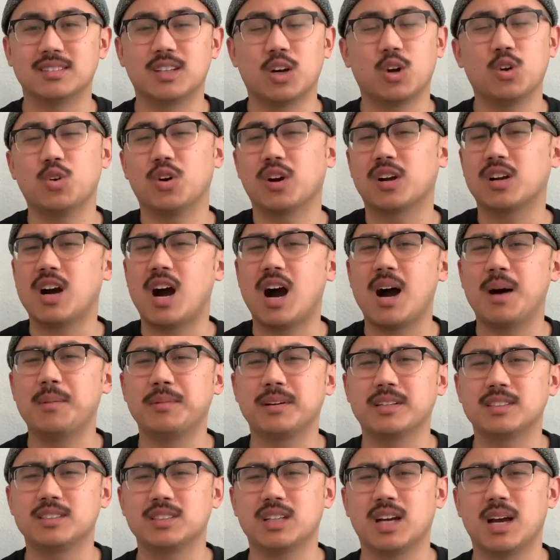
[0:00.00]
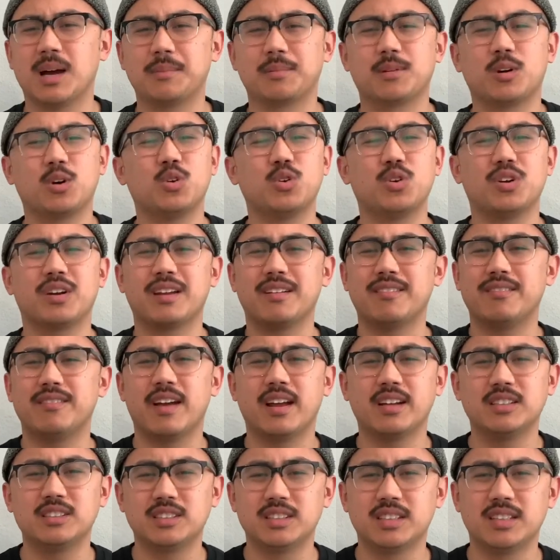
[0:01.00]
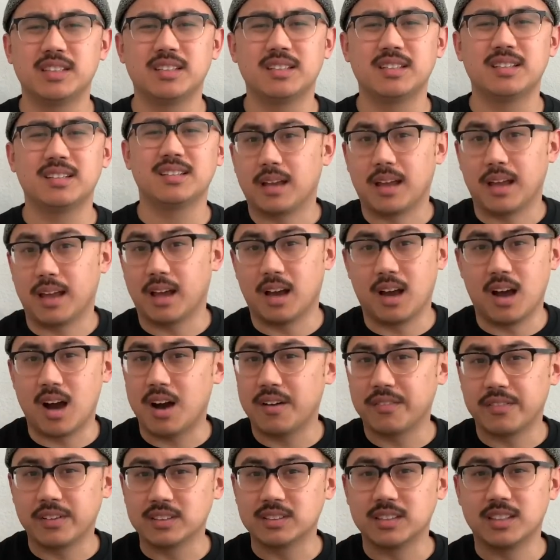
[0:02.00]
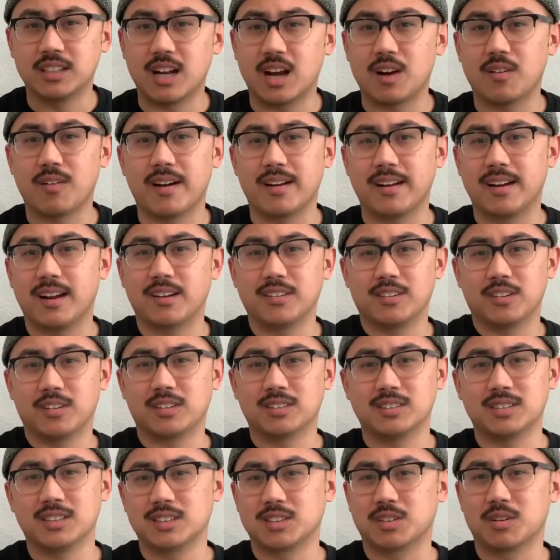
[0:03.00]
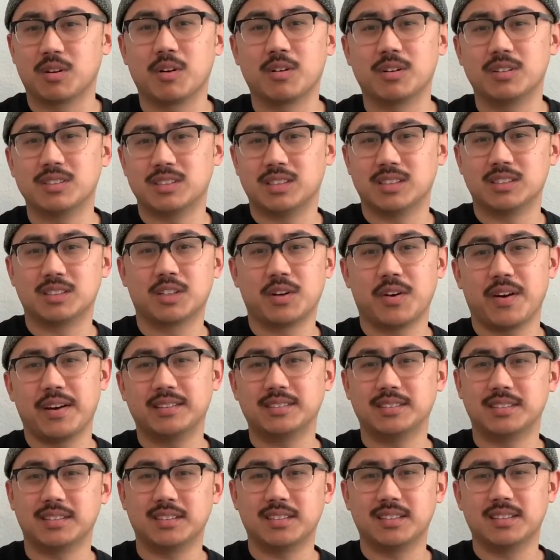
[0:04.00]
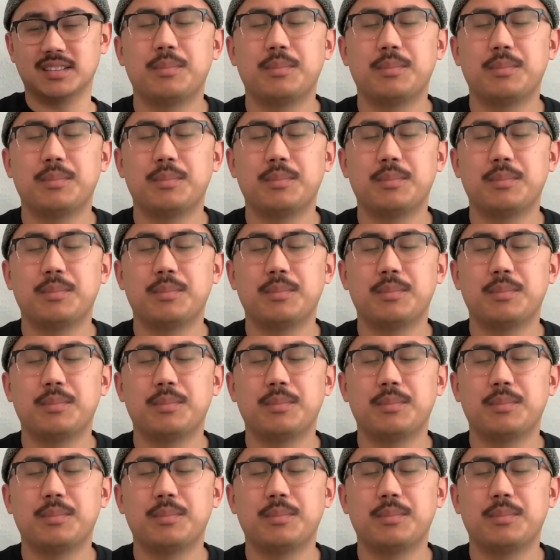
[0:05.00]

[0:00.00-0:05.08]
Go to a comic shop, go to a convention. Obviously not right now though, because this corona shit's crazy.